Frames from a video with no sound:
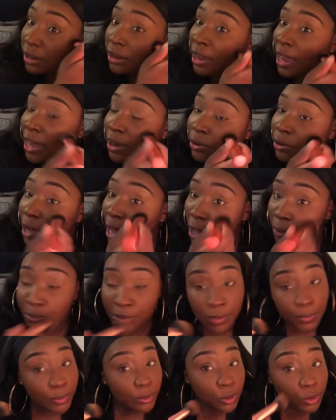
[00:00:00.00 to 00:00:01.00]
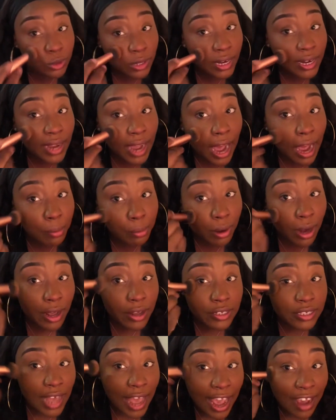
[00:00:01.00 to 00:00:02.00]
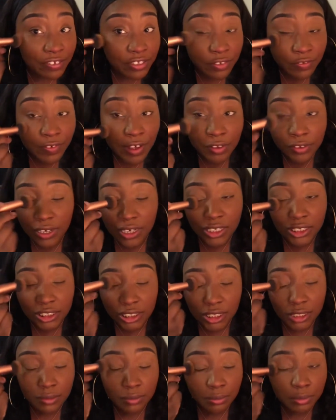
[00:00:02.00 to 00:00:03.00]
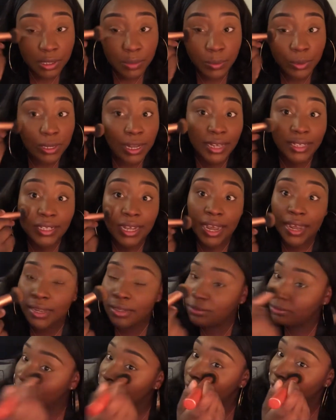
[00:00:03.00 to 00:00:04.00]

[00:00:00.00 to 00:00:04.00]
I don't know how people do their eyebrows after foundation, people like that,